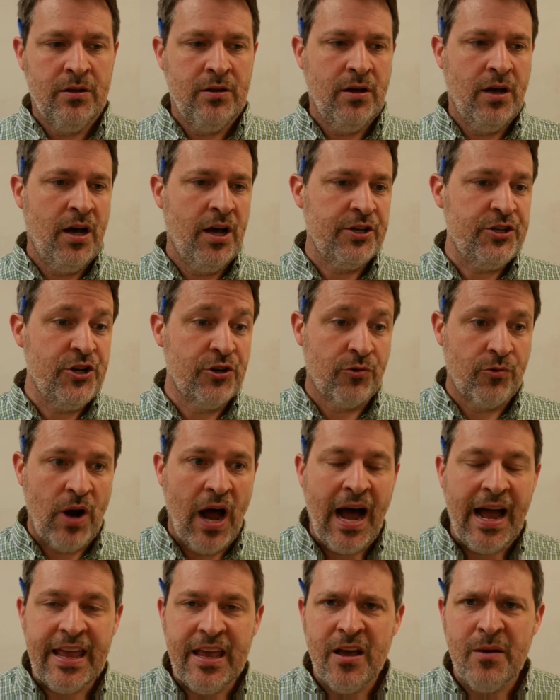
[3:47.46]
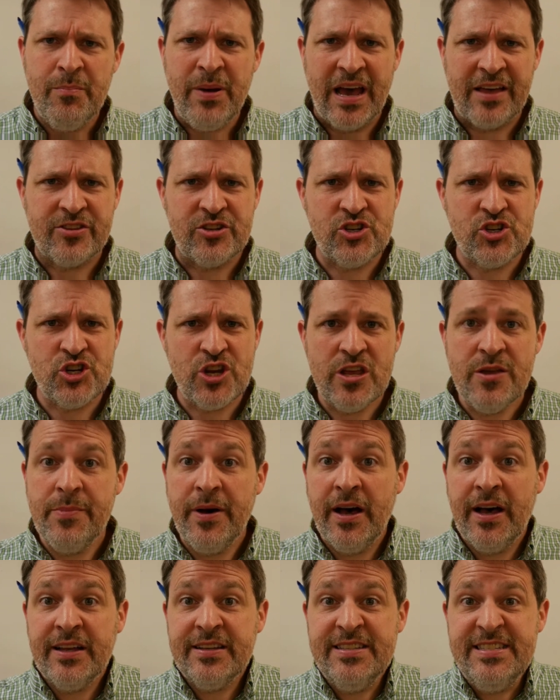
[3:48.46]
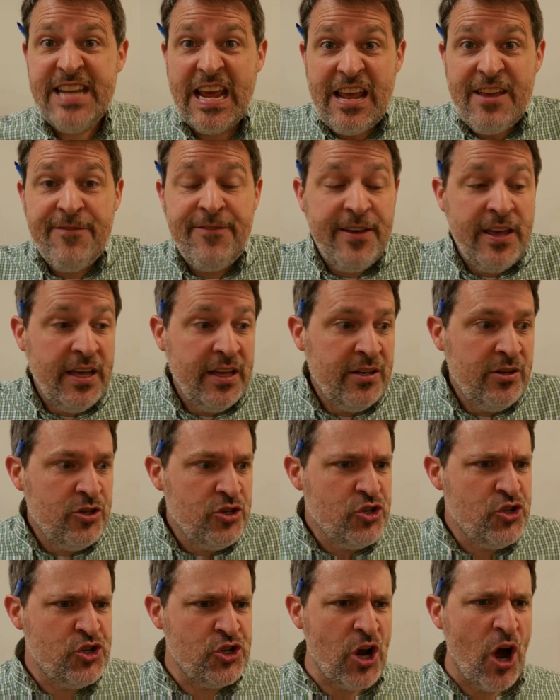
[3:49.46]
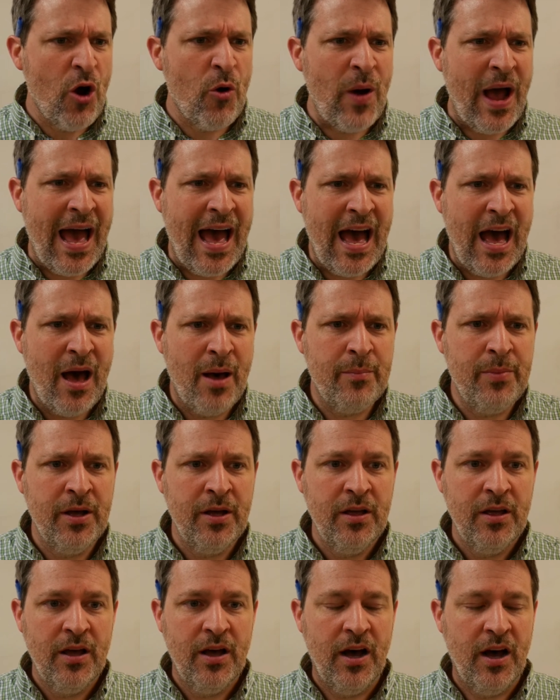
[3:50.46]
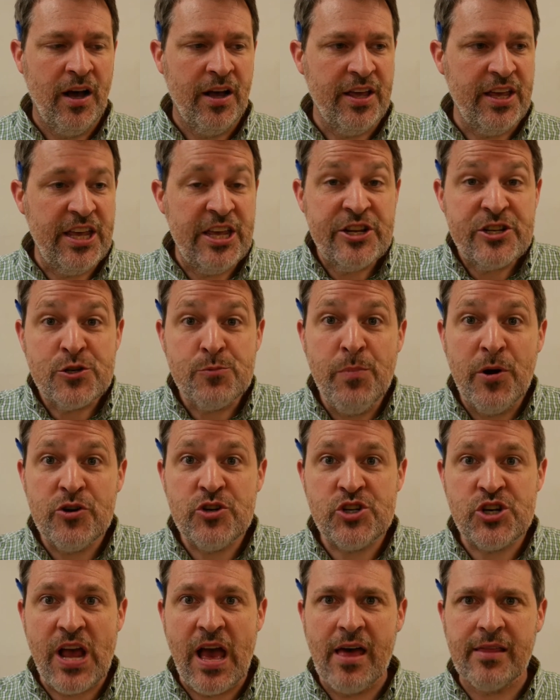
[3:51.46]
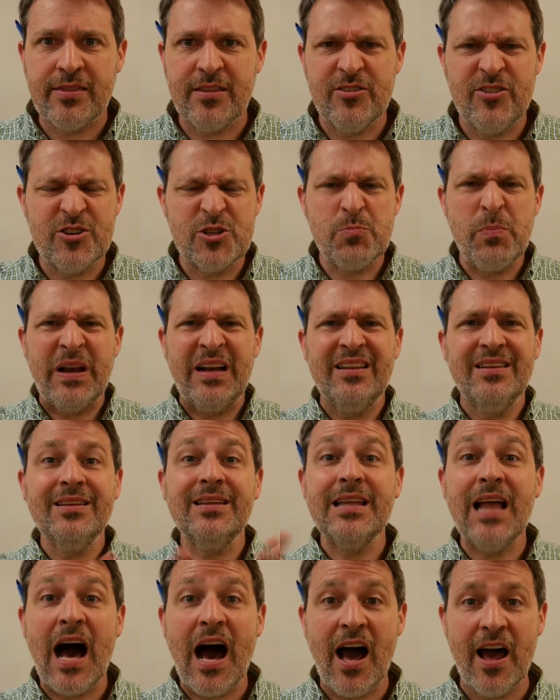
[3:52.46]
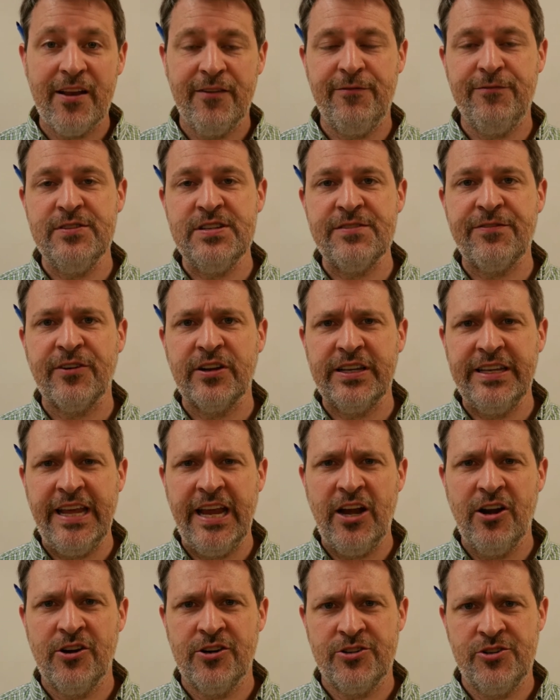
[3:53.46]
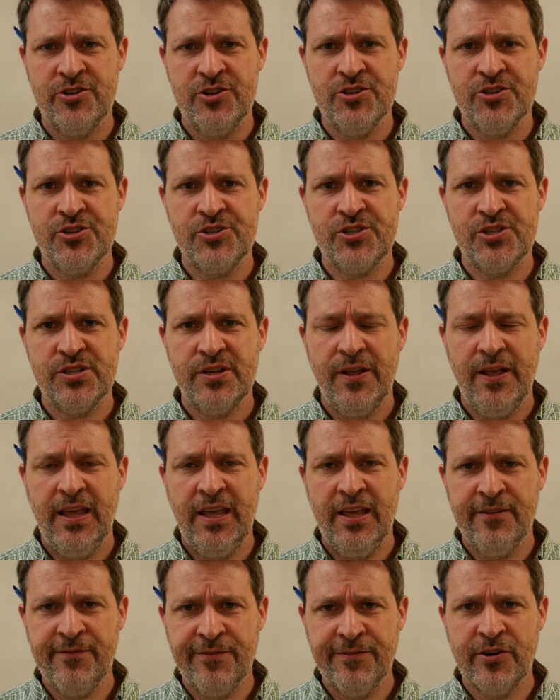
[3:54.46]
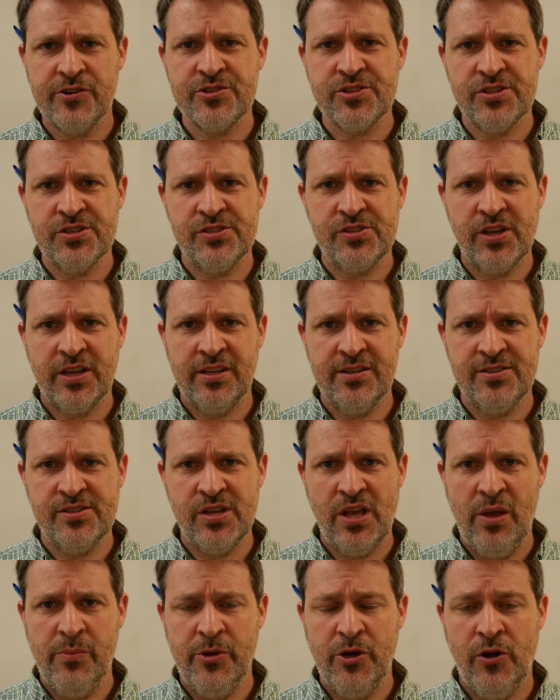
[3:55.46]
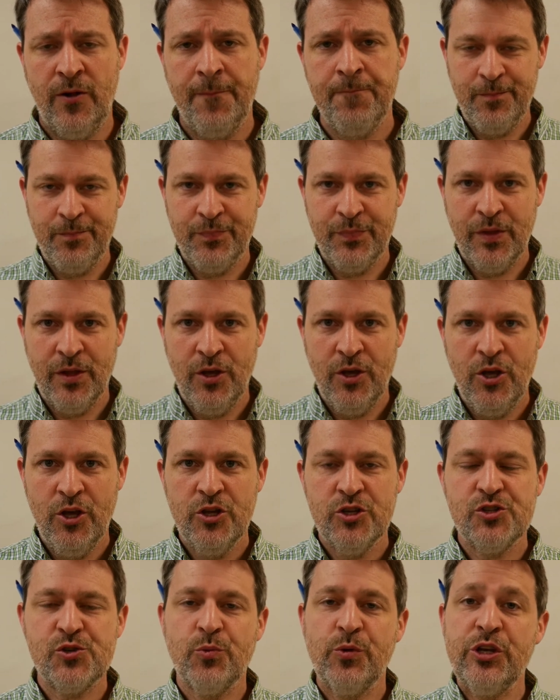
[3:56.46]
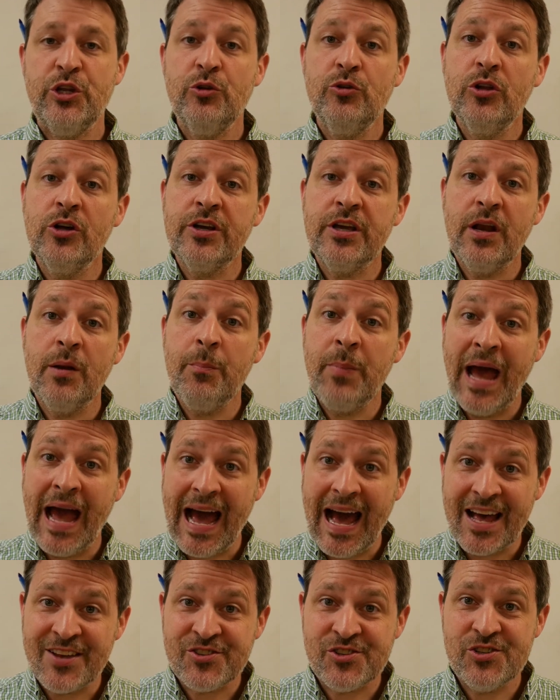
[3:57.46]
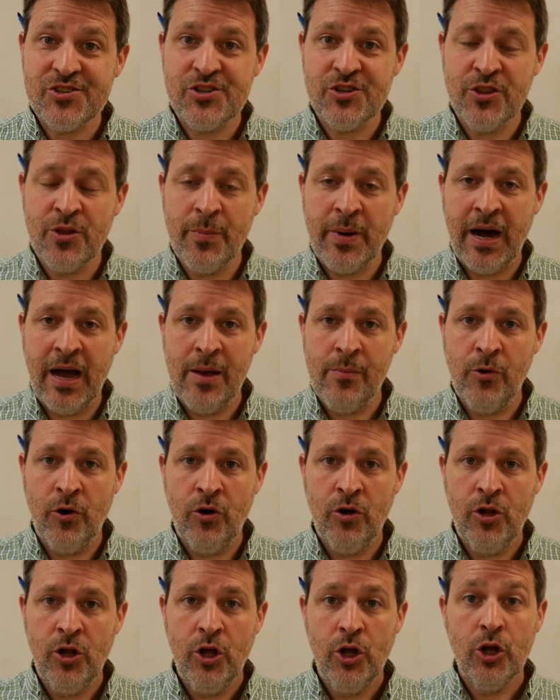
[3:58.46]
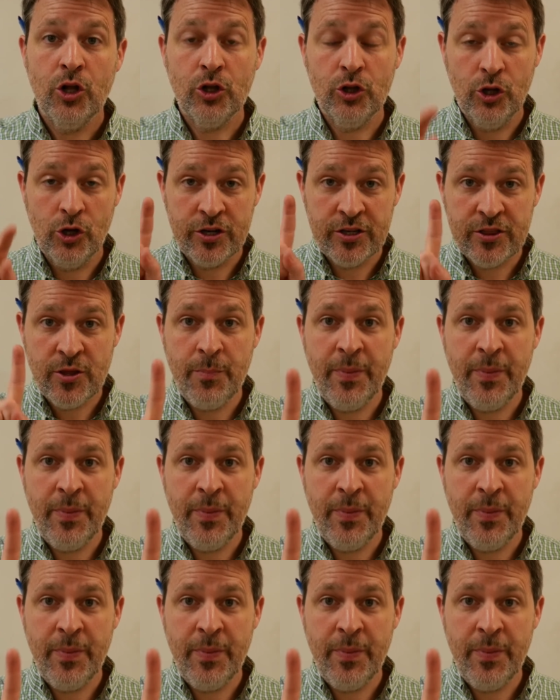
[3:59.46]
Uriah, Bathsheba, David, Joab, Ishbosheth. There's been a lot of different characters in 1st and 2nd Samuel. So when you look at a passage in the Bible, look at the